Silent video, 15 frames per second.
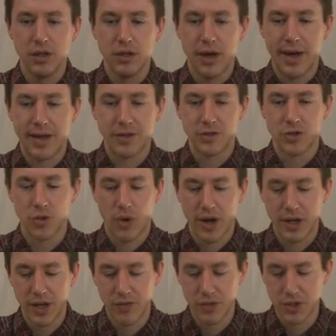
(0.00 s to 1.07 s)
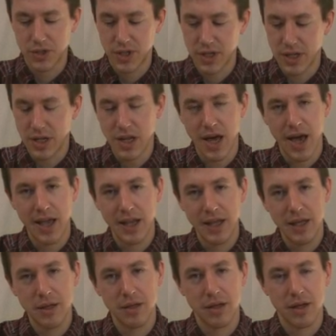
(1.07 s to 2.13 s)
And so I'd give this tea a
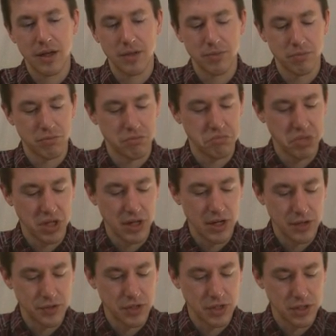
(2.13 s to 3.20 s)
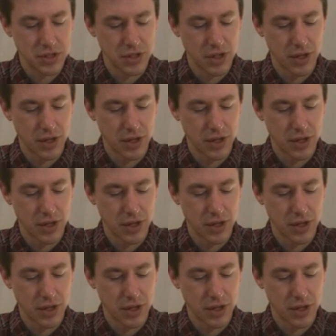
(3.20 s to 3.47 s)
90 because it